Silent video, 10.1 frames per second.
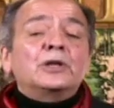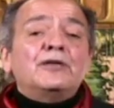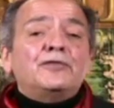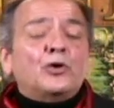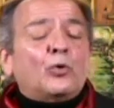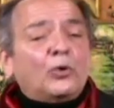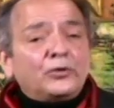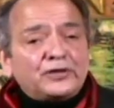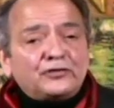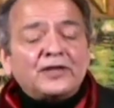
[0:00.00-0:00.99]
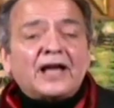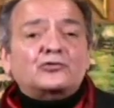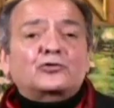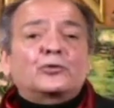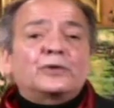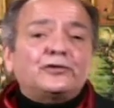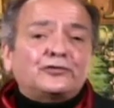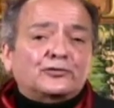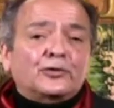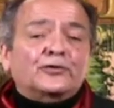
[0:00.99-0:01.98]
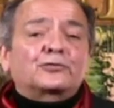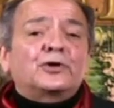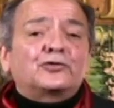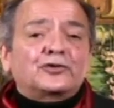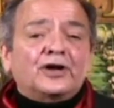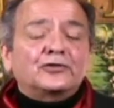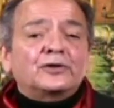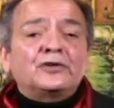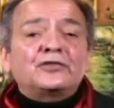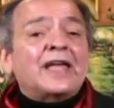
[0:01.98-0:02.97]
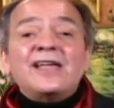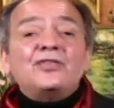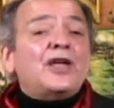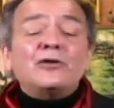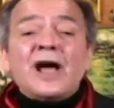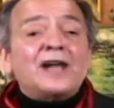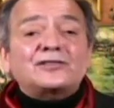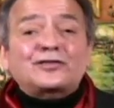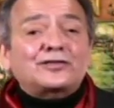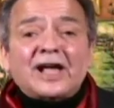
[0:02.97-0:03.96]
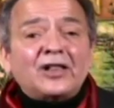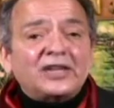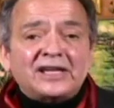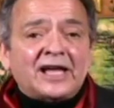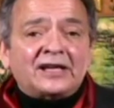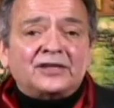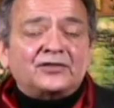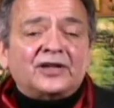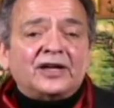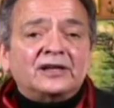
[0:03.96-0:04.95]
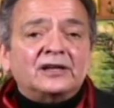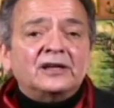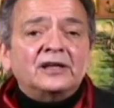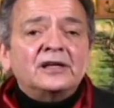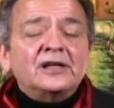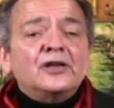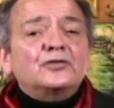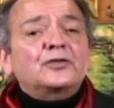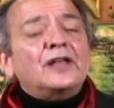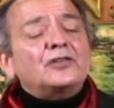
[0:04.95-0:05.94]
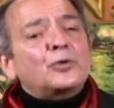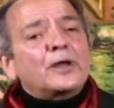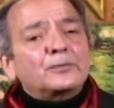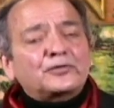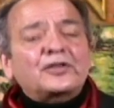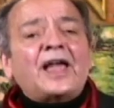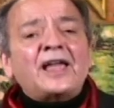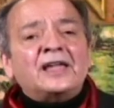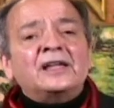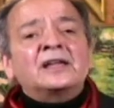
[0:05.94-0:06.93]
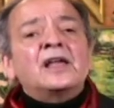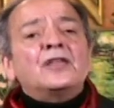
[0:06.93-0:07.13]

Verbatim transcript: Bolivia, all these natural resource-rich countries, they're not selling anything. So that's what I'm saying.